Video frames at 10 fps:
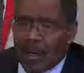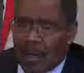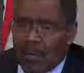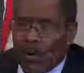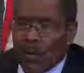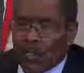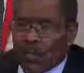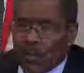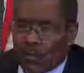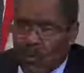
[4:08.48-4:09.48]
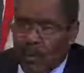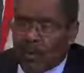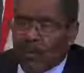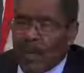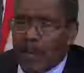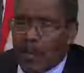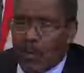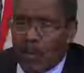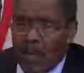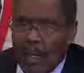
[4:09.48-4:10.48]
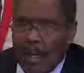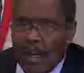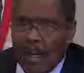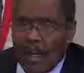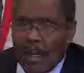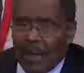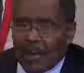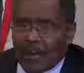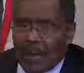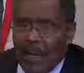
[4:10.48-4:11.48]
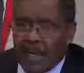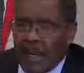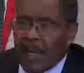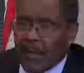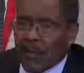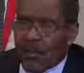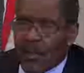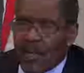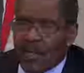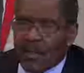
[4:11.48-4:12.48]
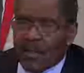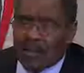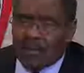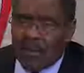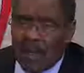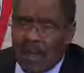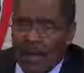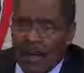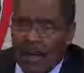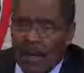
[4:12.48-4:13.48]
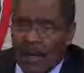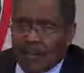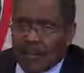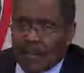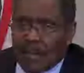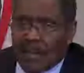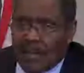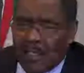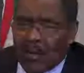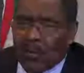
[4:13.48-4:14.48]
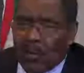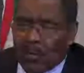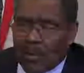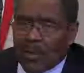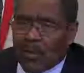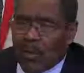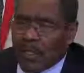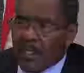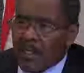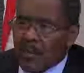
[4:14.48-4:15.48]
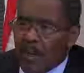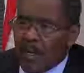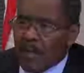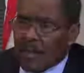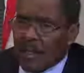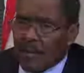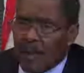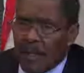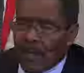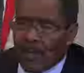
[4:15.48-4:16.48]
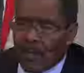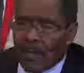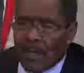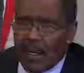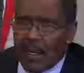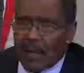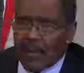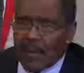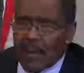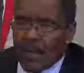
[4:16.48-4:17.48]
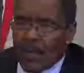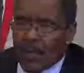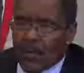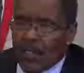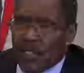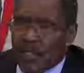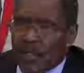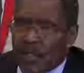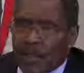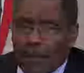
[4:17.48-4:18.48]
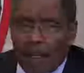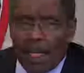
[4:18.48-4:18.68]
composure, treatment of people, how you handle things, and general questions about being a good good justice.